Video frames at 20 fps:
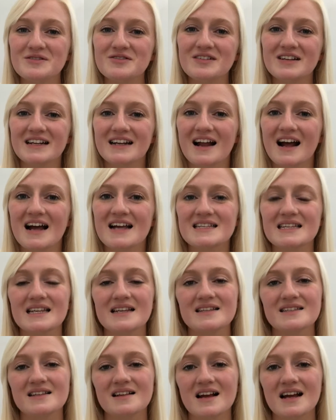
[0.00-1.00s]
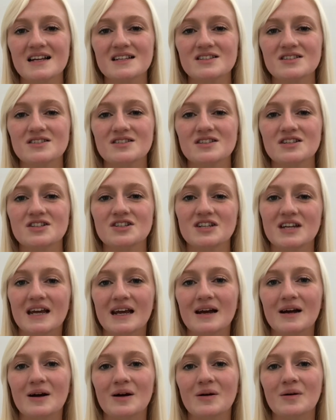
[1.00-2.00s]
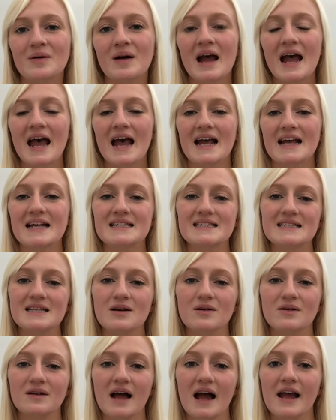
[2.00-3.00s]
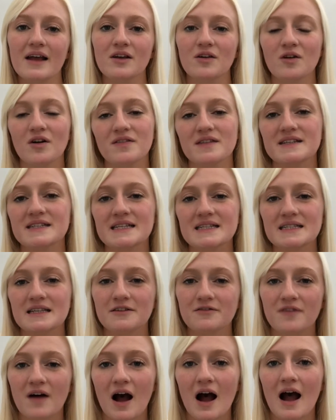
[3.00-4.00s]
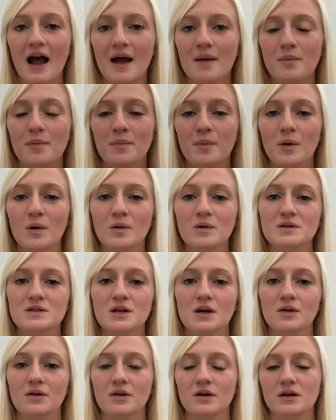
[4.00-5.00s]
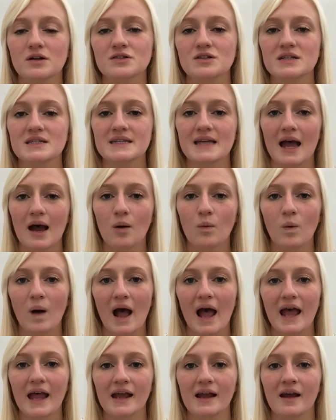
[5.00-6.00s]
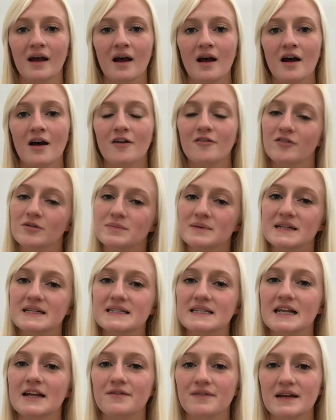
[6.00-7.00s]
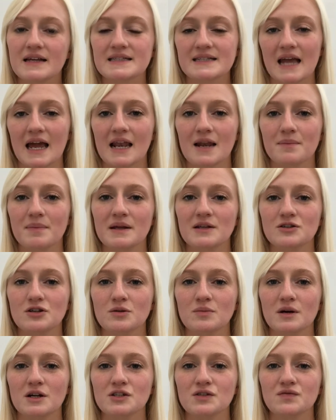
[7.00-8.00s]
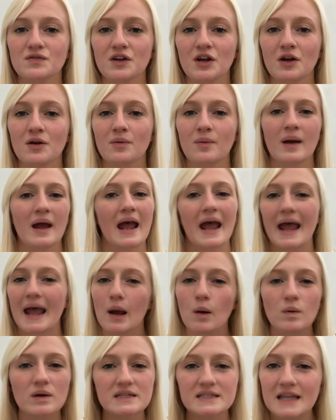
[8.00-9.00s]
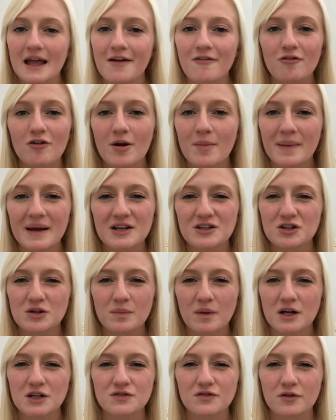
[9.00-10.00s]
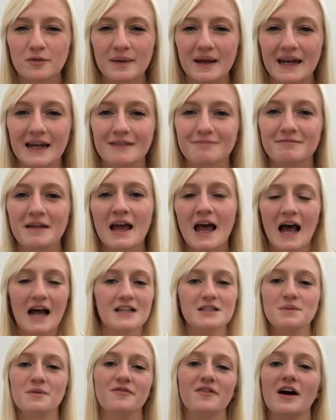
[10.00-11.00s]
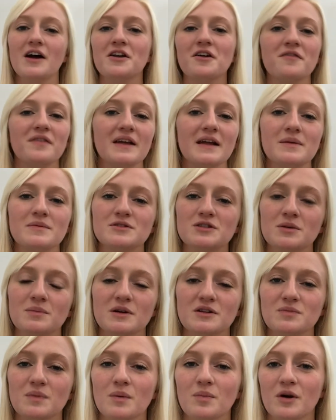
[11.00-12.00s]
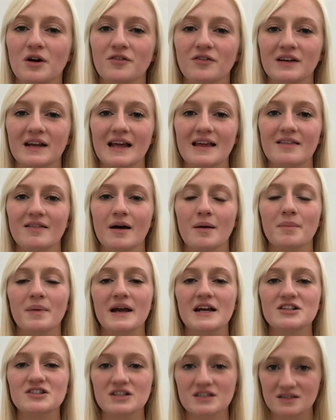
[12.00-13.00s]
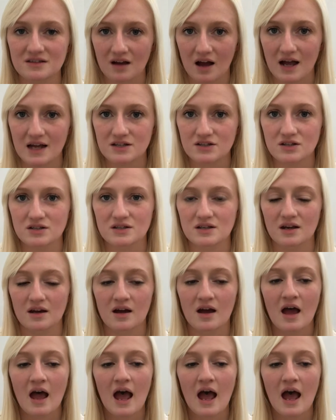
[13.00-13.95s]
was really nice, and it's nice just to chill. It's still like you got the Disney vibe, but also you can just get away from Disney if it is getting a bit too much for you. It was never a bit too much for me. And to be fair, I don't think it was too much for my boyfriend either. But it's just nice just to